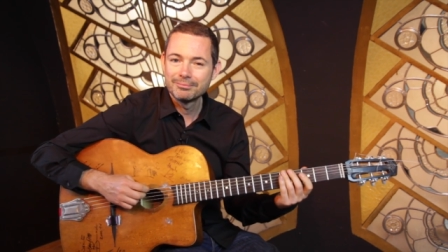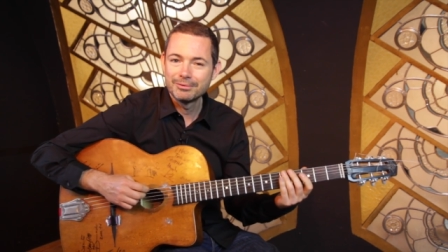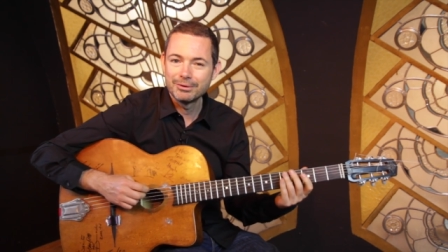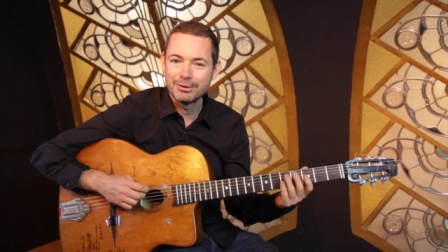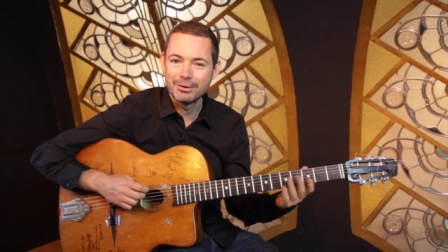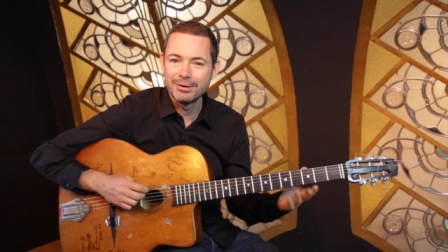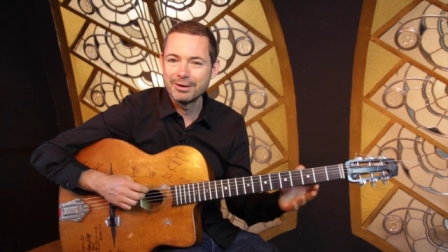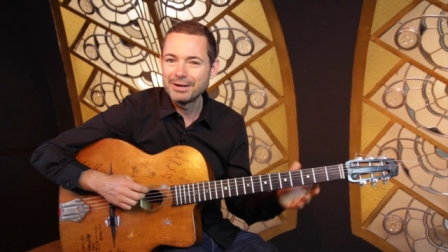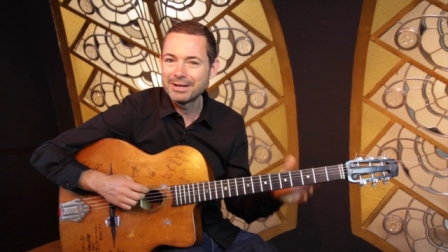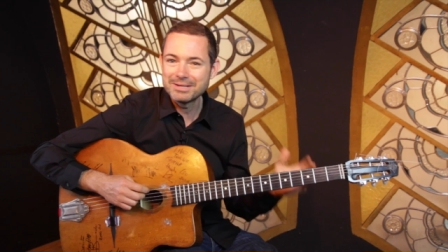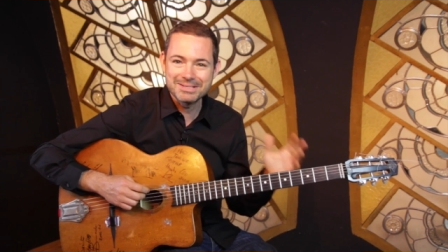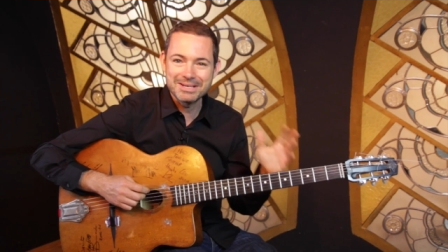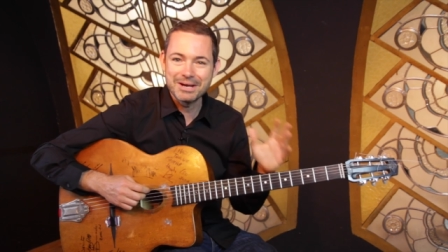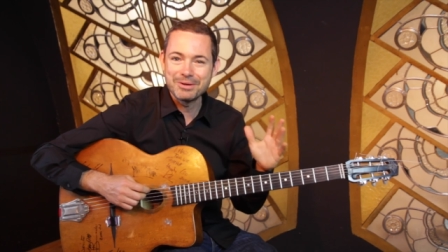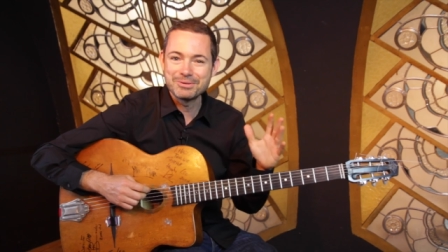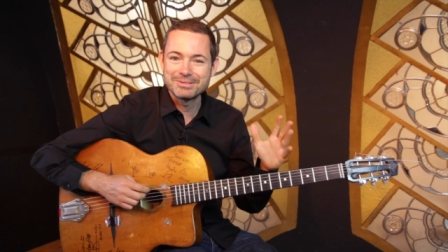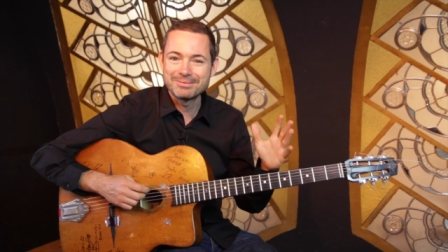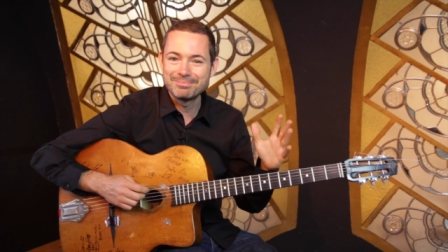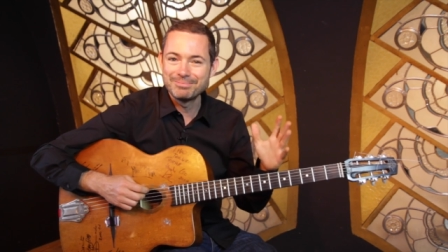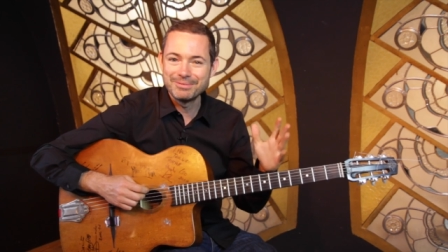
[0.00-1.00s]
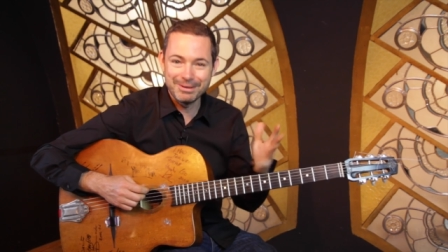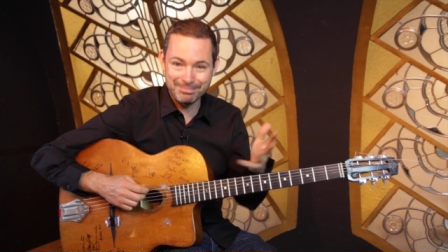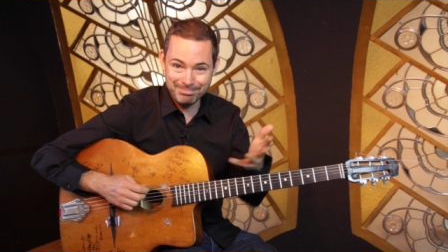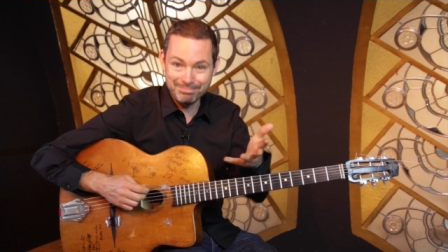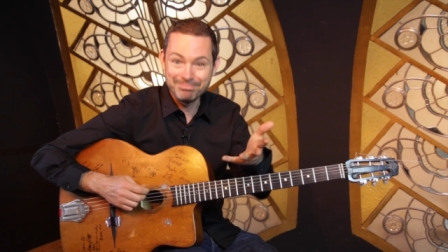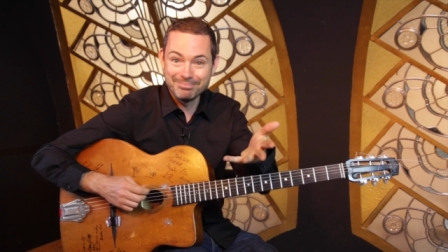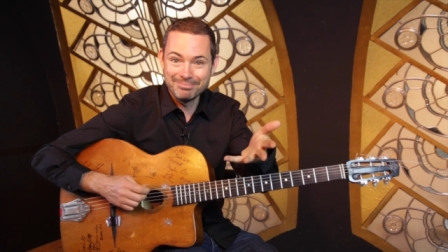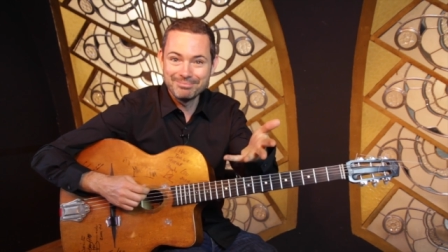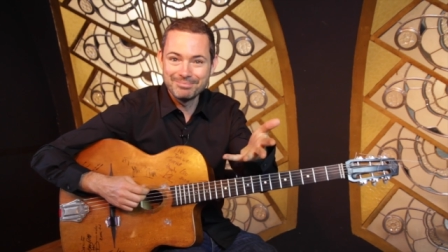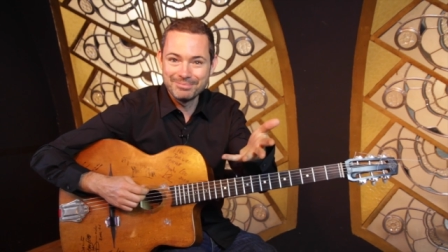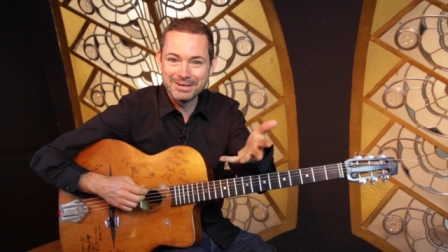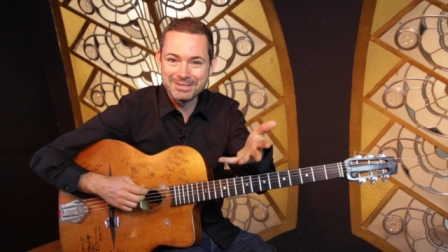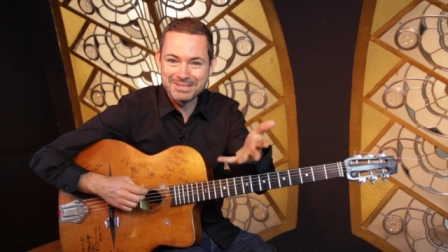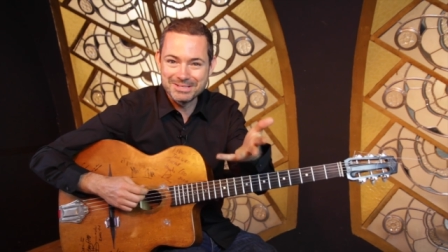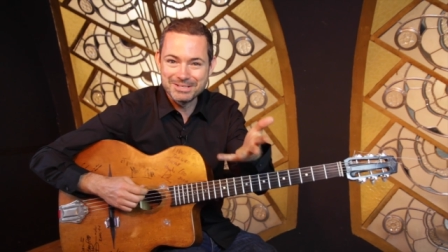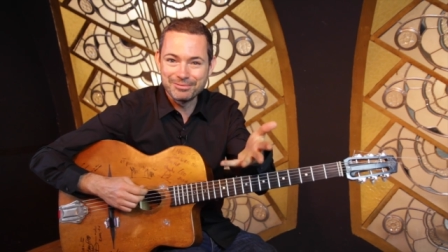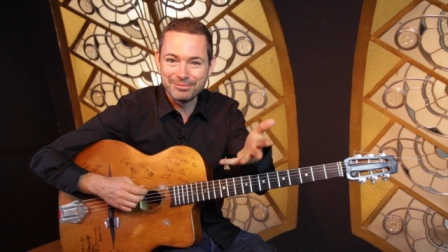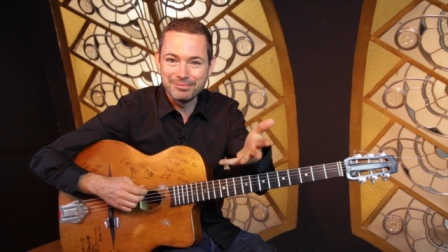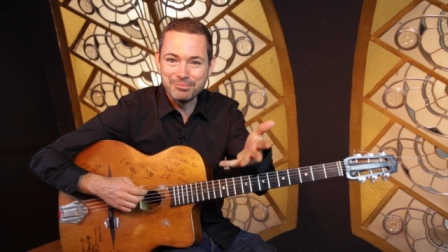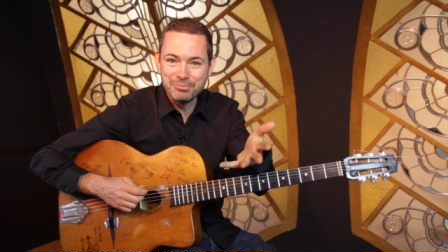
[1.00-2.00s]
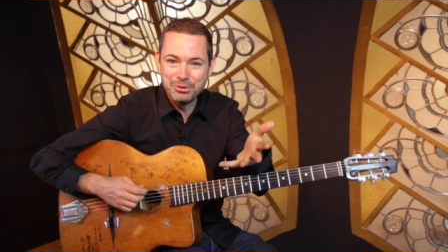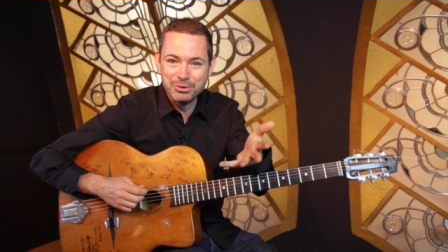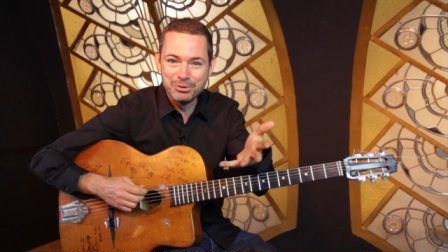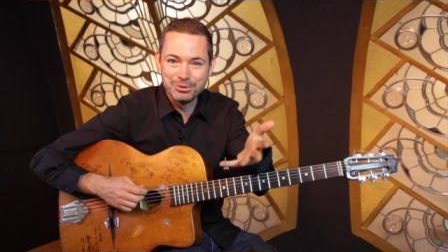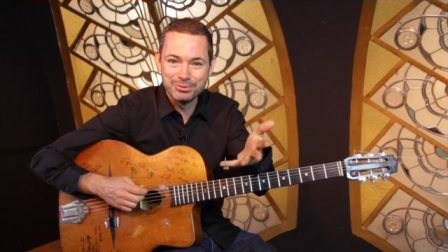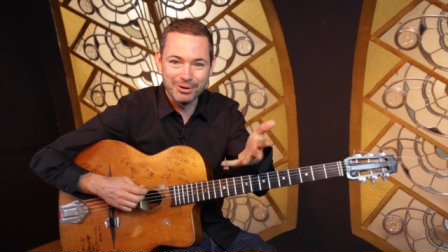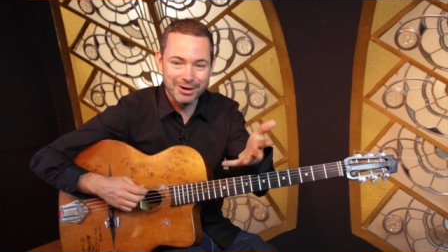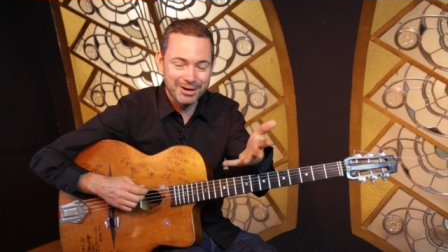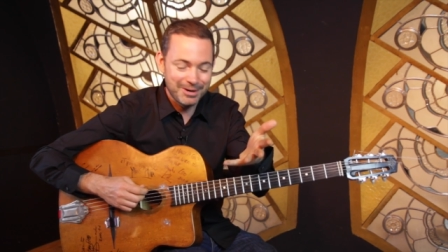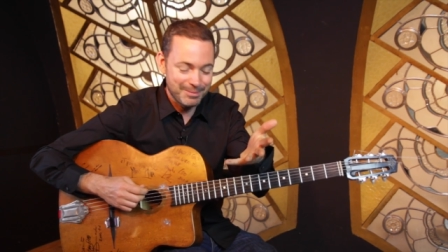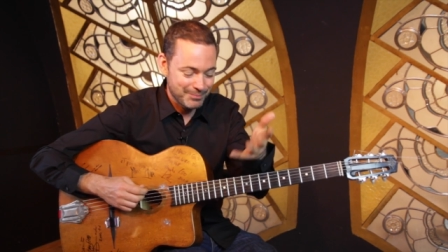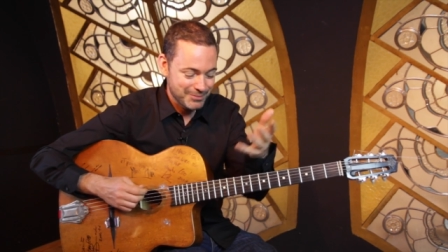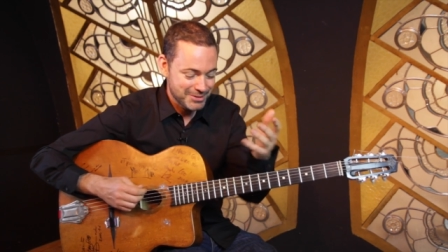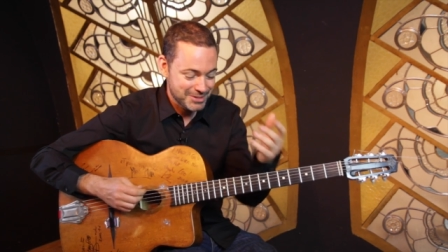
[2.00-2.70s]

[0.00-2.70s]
know, and that sounds, that, that's a different mood, right?